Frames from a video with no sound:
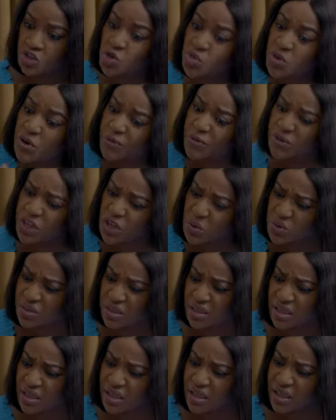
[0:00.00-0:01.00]
You
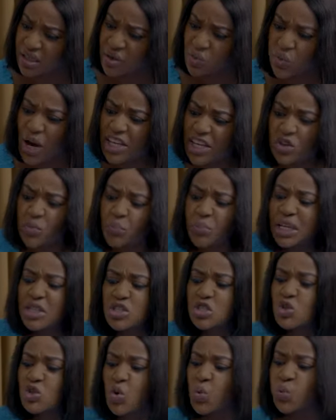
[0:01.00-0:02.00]
refused. Why are you being
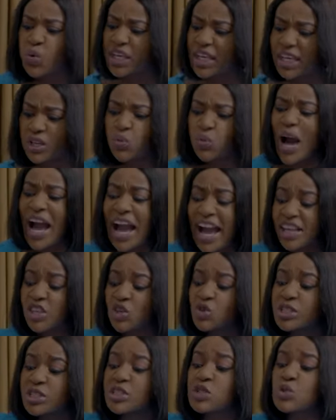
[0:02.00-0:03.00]
so wicked? Why are
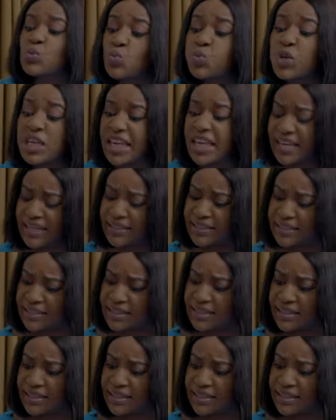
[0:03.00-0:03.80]
you just wicked?